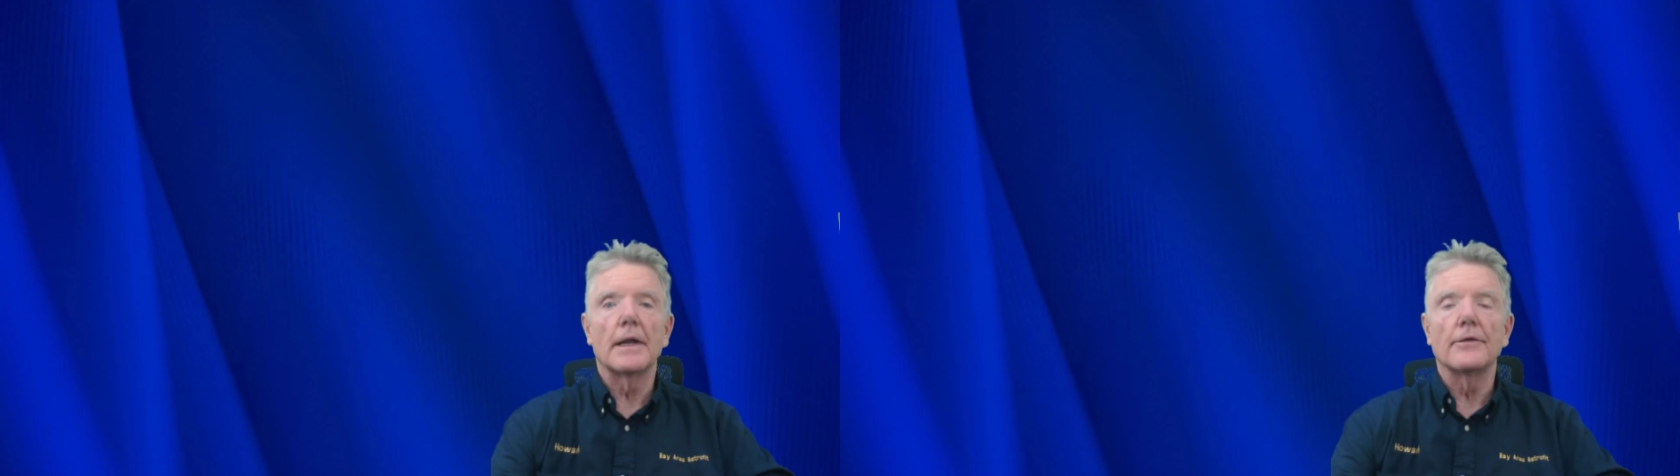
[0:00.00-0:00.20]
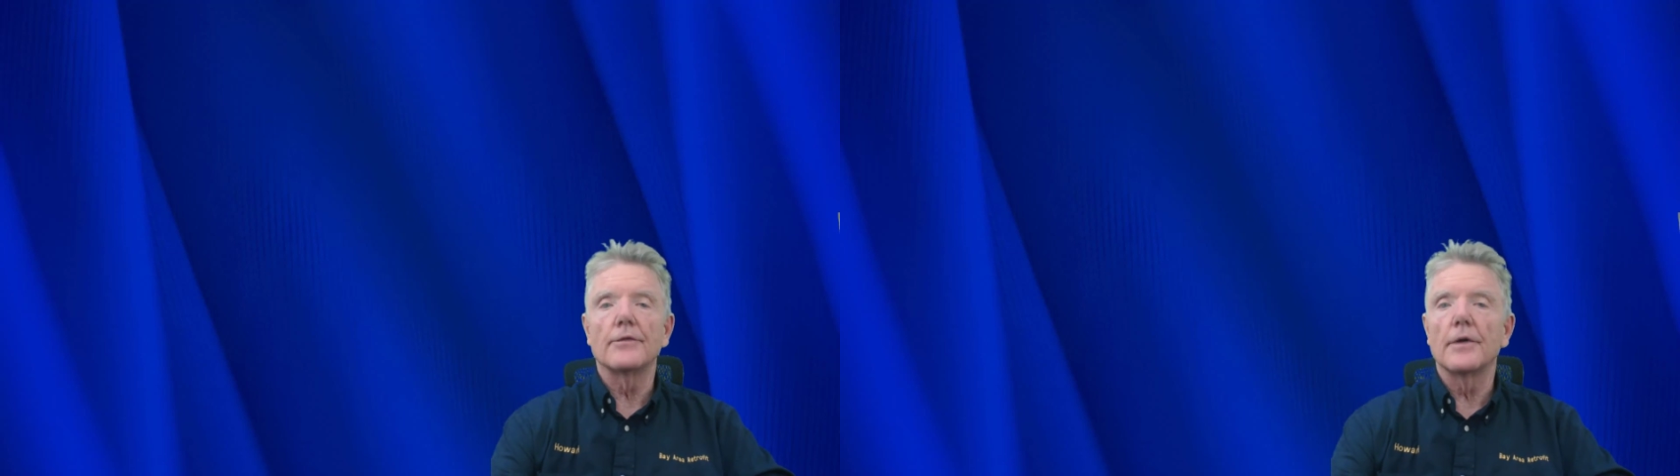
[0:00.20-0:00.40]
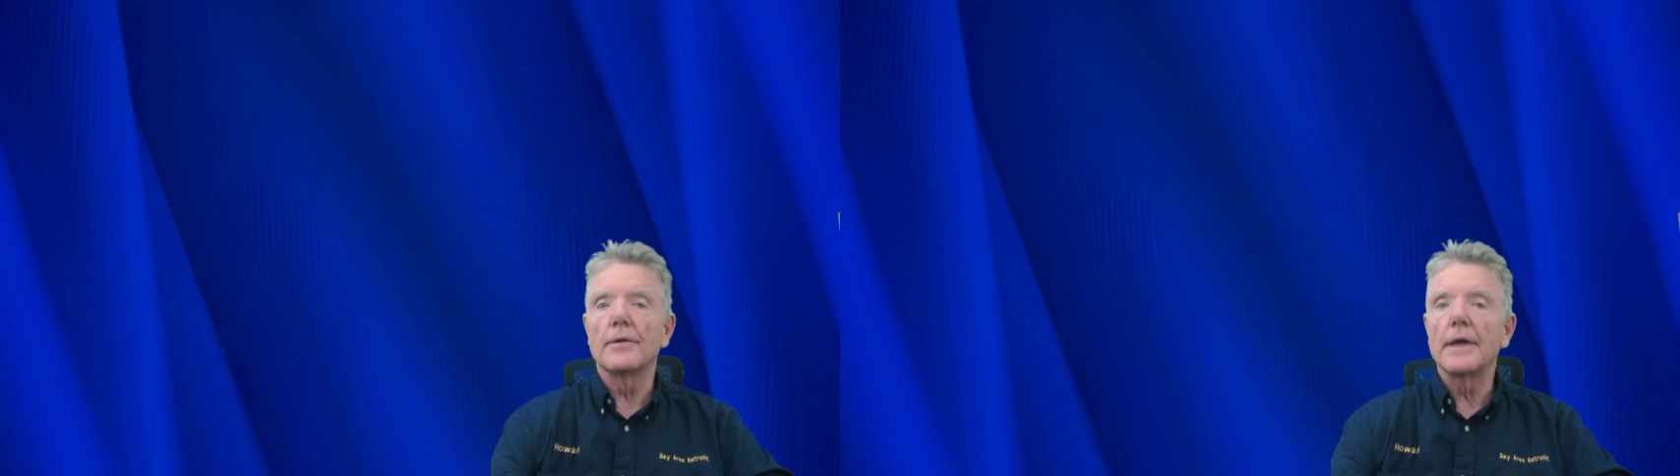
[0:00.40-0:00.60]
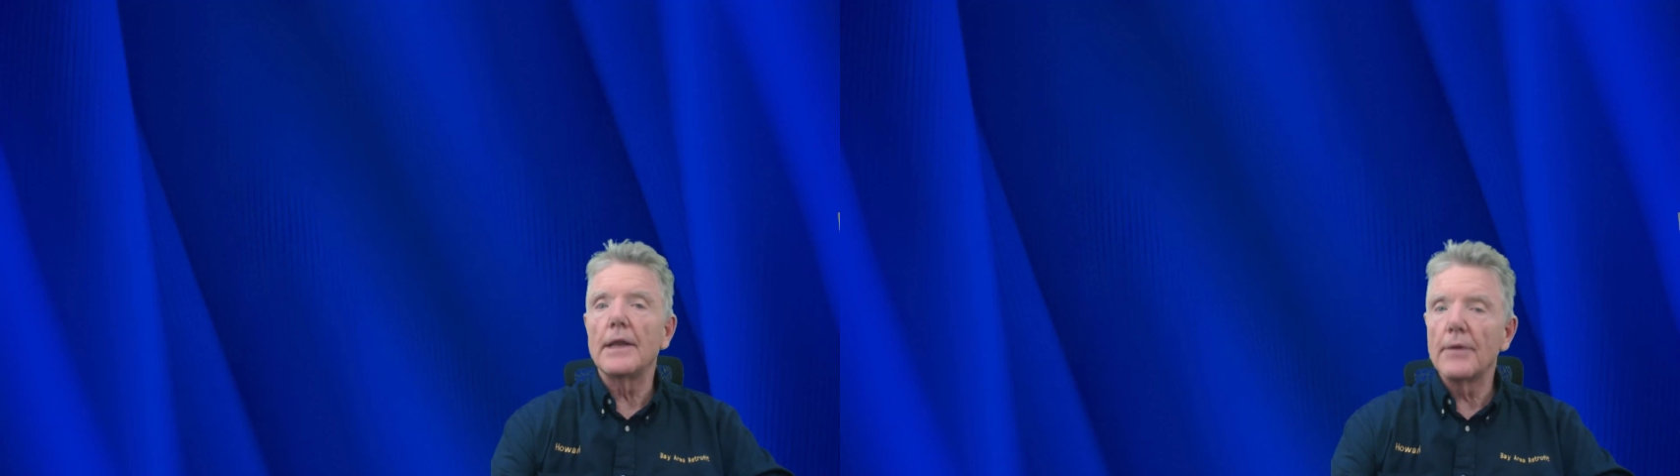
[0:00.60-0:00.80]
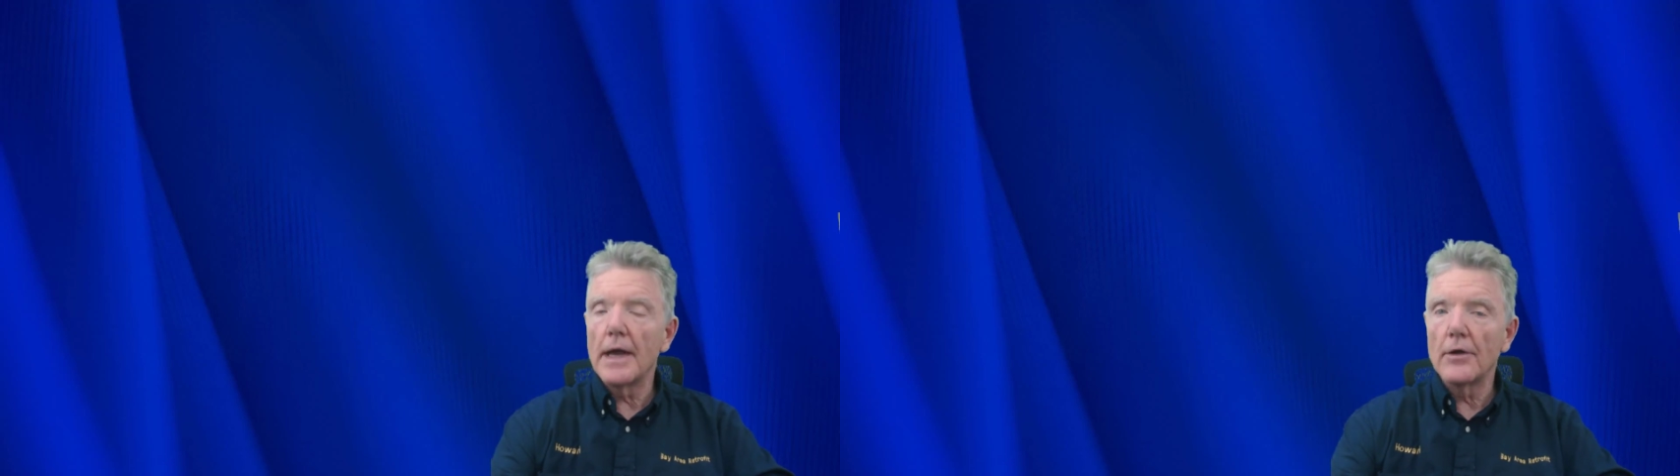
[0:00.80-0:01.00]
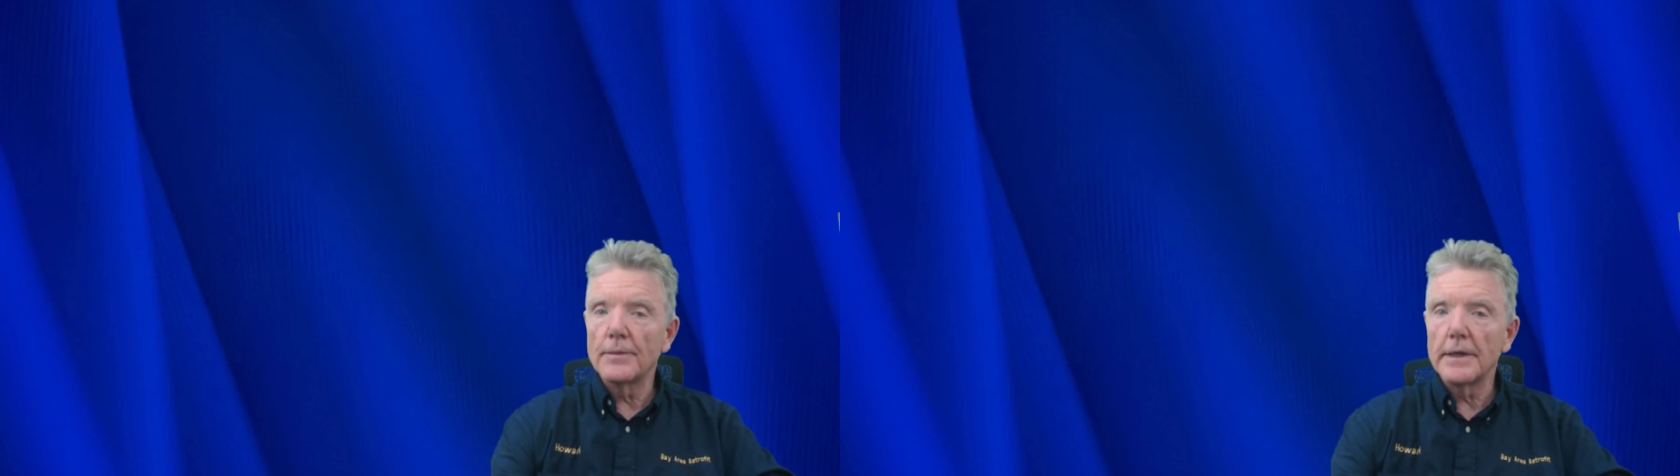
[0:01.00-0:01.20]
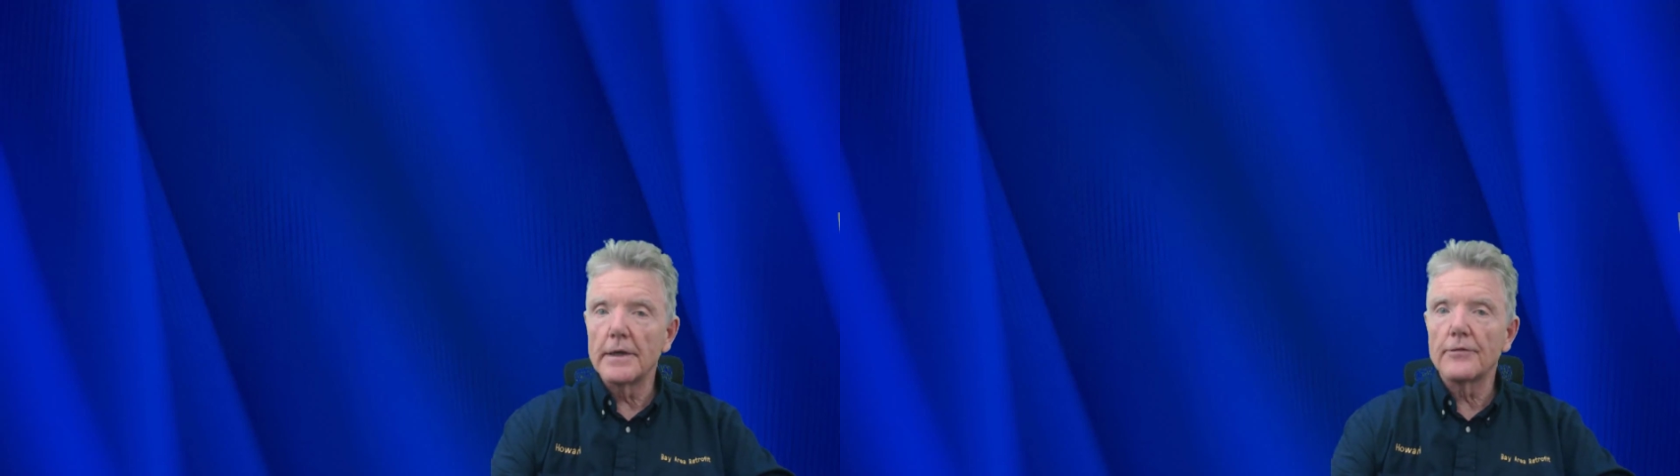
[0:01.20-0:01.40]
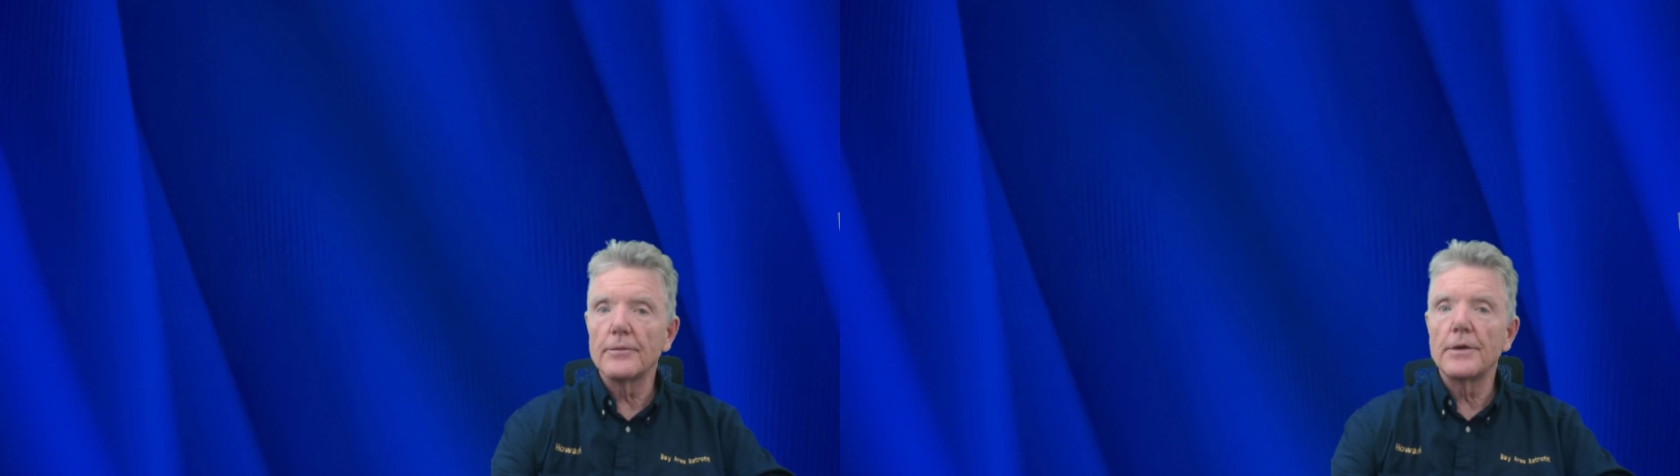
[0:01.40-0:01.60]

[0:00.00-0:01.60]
So anyway, I hope to hear from